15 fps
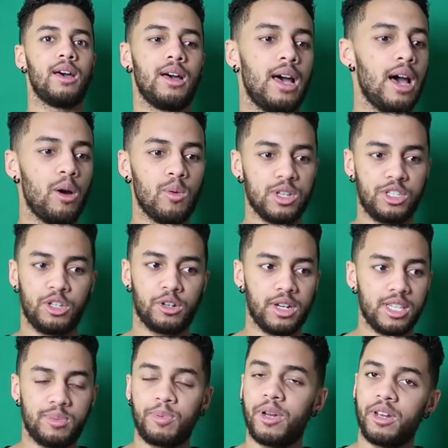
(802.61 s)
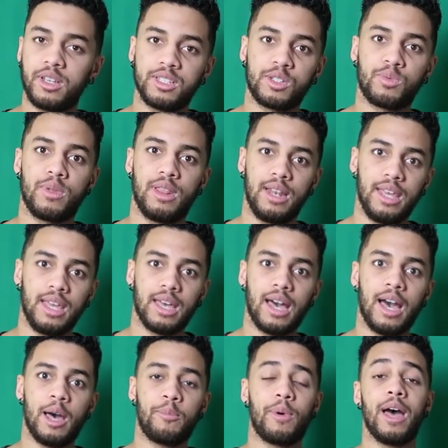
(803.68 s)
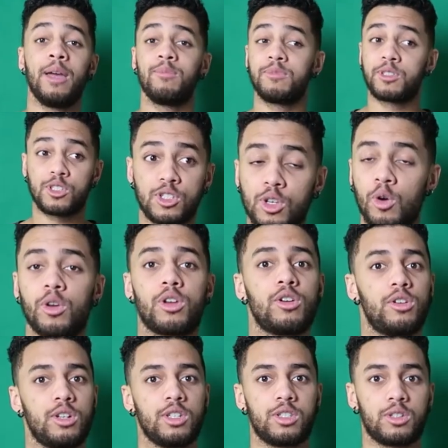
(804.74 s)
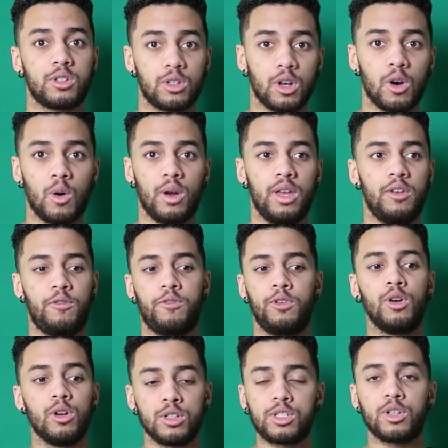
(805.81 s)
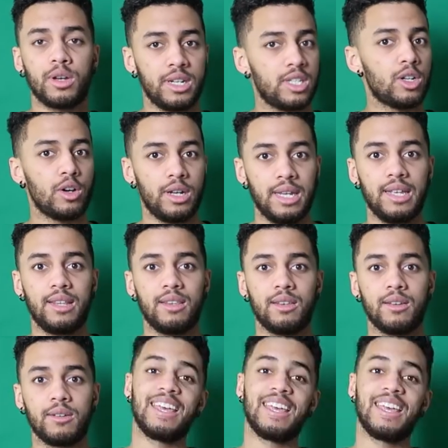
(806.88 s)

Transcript: How was your experience with Ling app? I'm so curious to know if you also enjoyed it.